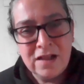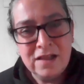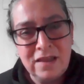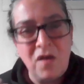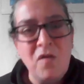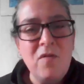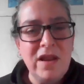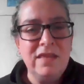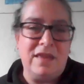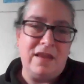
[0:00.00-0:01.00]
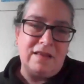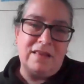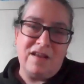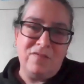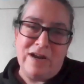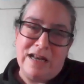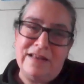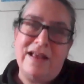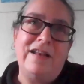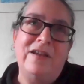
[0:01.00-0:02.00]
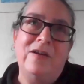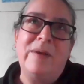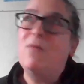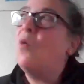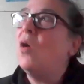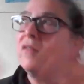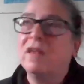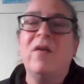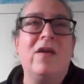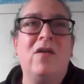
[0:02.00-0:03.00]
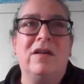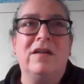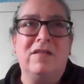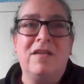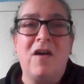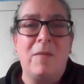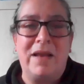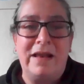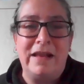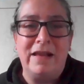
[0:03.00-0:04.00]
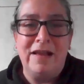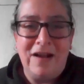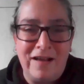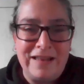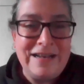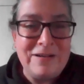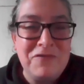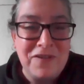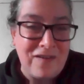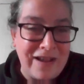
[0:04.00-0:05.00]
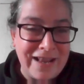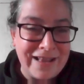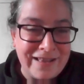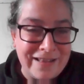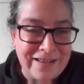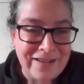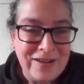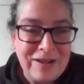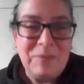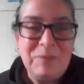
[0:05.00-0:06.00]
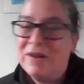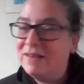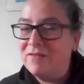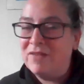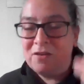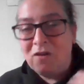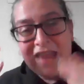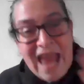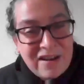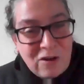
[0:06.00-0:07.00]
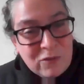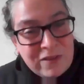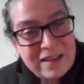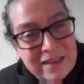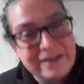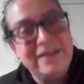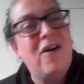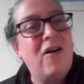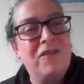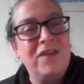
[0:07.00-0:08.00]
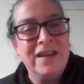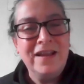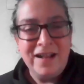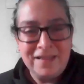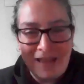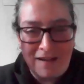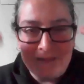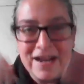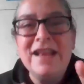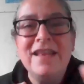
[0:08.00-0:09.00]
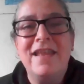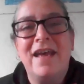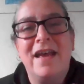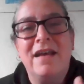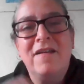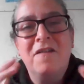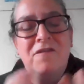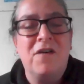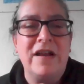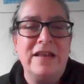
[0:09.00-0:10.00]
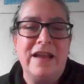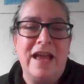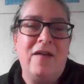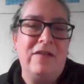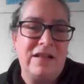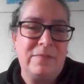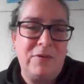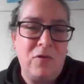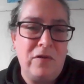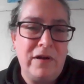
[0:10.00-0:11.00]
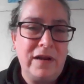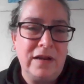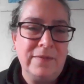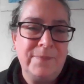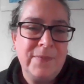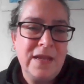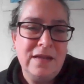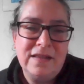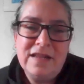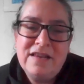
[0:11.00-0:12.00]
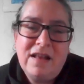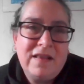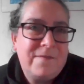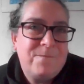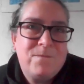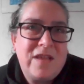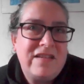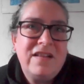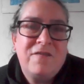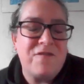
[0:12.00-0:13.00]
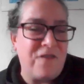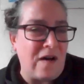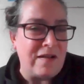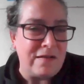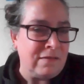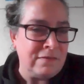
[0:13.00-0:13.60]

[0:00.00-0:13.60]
the only things that can really tell you about what's going on in our entire planet are the little flies. Because if it's not the adults, it's the larvae that are in there finding out and exploring. So they're just fun.